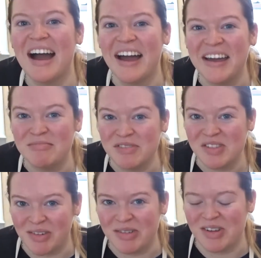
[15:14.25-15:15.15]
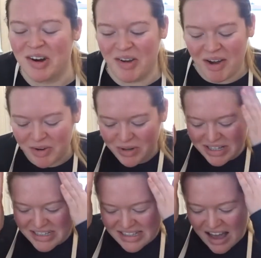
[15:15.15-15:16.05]
I am so sorry you had to
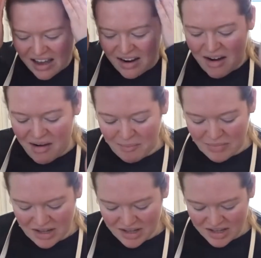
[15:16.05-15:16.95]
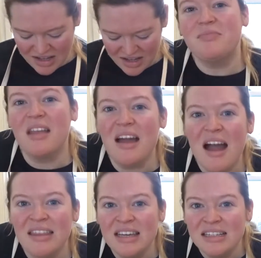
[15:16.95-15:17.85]
witness that.
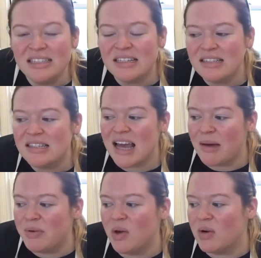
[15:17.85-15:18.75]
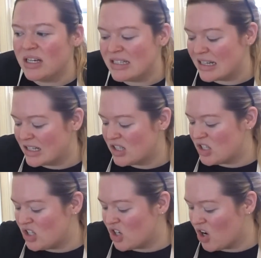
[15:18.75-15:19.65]
I think it's because the tapioca is like a
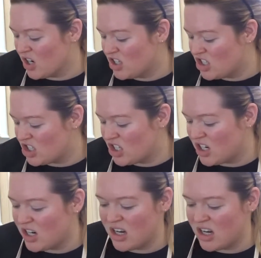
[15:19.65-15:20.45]
starch.